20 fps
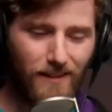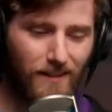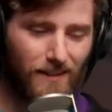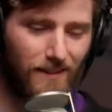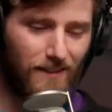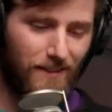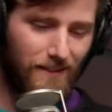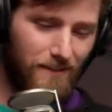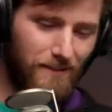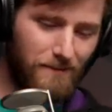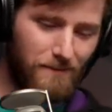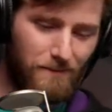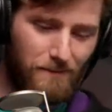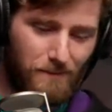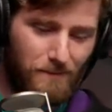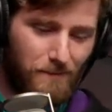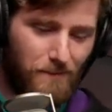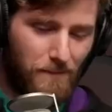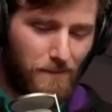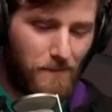
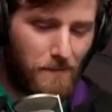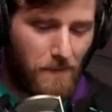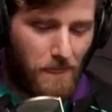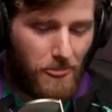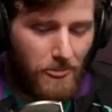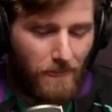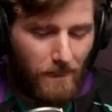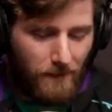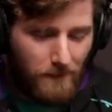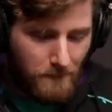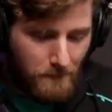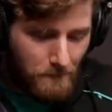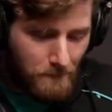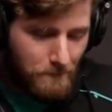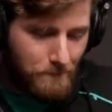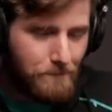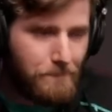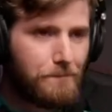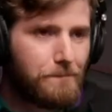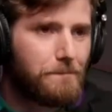
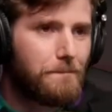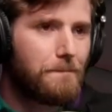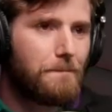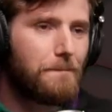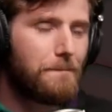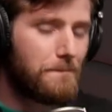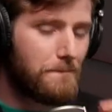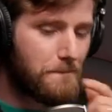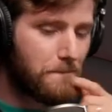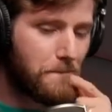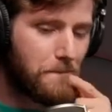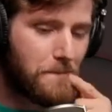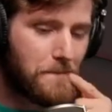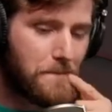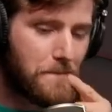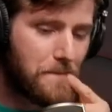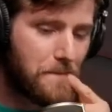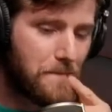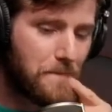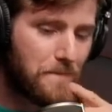
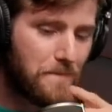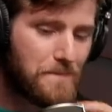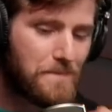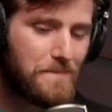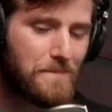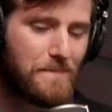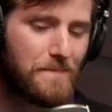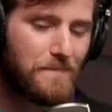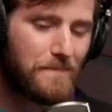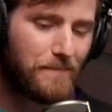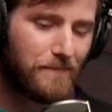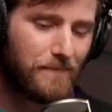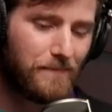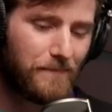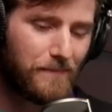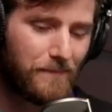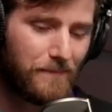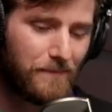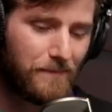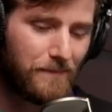
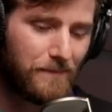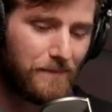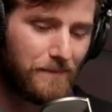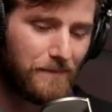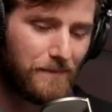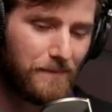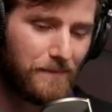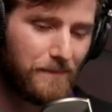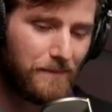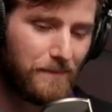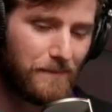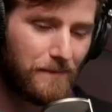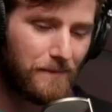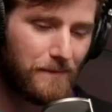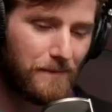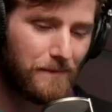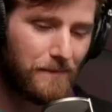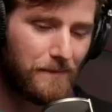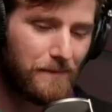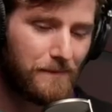
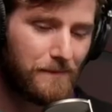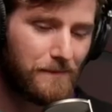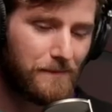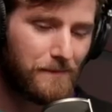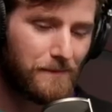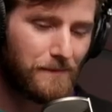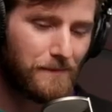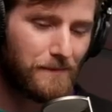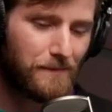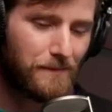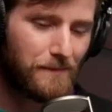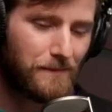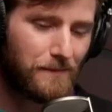(silent)